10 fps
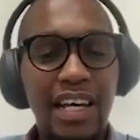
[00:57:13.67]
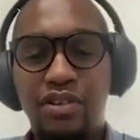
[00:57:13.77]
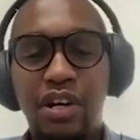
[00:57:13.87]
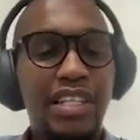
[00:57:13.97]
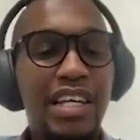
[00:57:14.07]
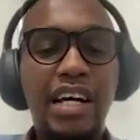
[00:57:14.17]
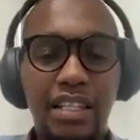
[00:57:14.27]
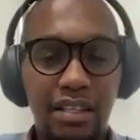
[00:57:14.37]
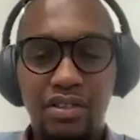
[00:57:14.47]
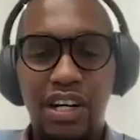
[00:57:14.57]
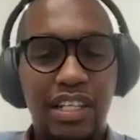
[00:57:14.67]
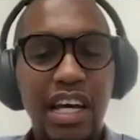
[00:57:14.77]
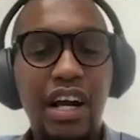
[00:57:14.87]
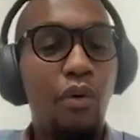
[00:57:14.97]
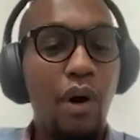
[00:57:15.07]
it's going to
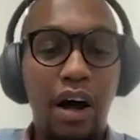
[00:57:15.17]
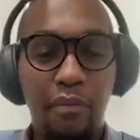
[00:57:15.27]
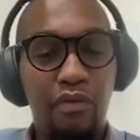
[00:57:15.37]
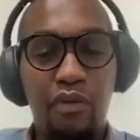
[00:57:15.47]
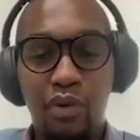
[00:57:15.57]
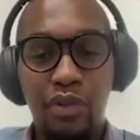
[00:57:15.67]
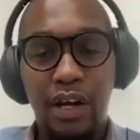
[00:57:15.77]
take a while before